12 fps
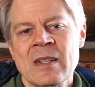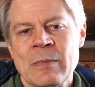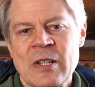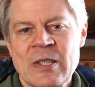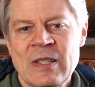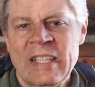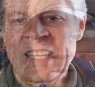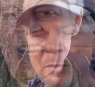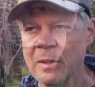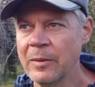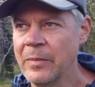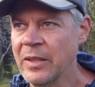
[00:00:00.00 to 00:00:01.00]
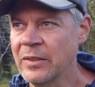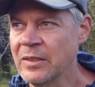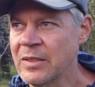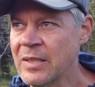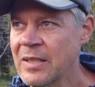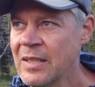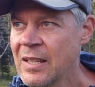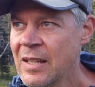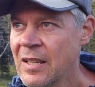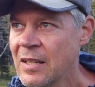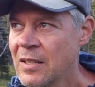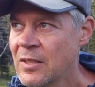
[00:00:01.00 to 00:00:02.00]
Personally, I love hiking
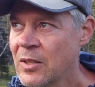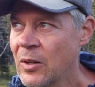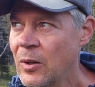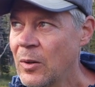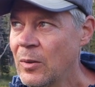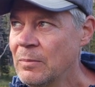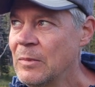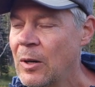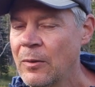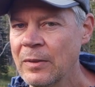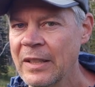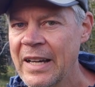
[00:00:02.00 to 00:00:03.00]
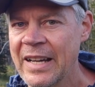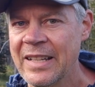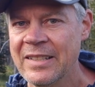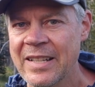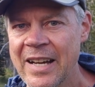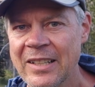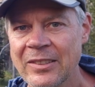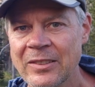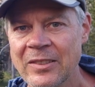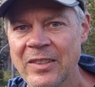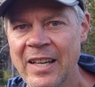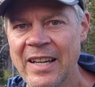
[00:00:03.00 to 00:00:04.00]
in the mornings, and the
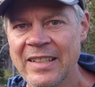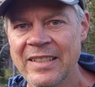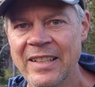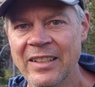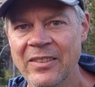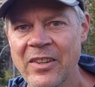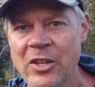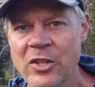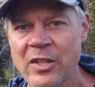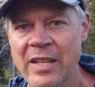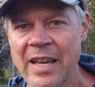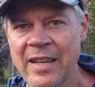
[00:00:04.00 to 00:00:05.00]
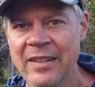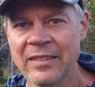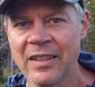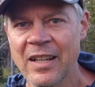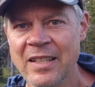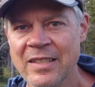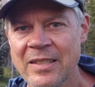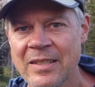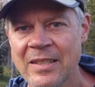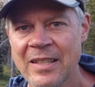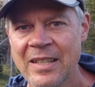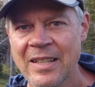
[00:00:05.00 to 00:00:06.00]
miles just seem to really fly by
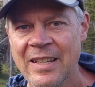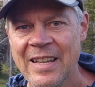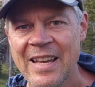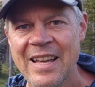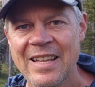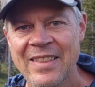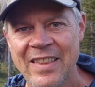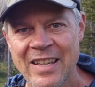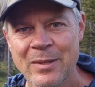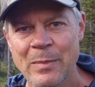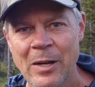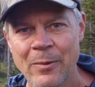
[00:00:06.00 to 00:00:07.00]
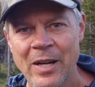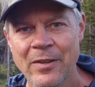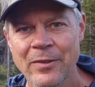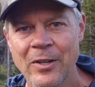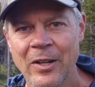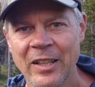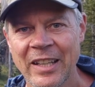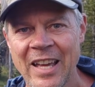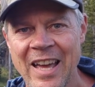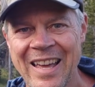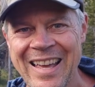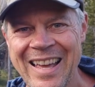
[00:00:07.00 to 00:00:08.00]
easily during the hours from 7 to
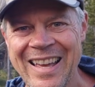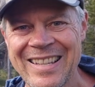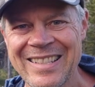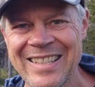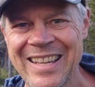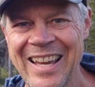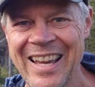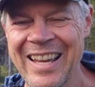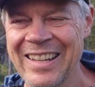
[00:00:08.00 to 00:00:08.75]
around 10 o'clock.